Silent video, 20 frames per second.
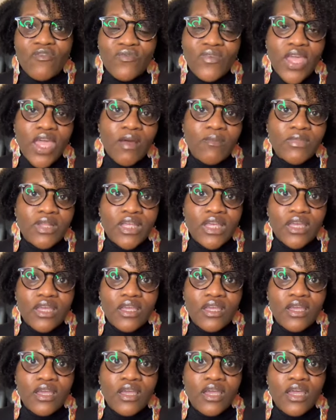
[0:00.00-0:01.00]
family.
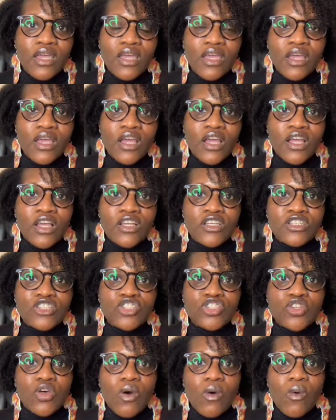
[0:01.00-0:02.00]

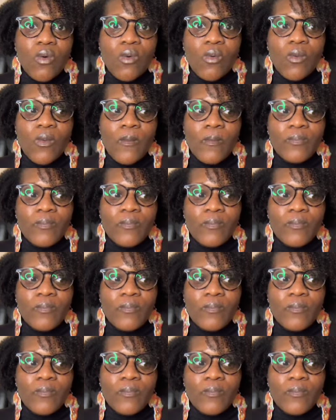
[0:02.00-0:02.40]
So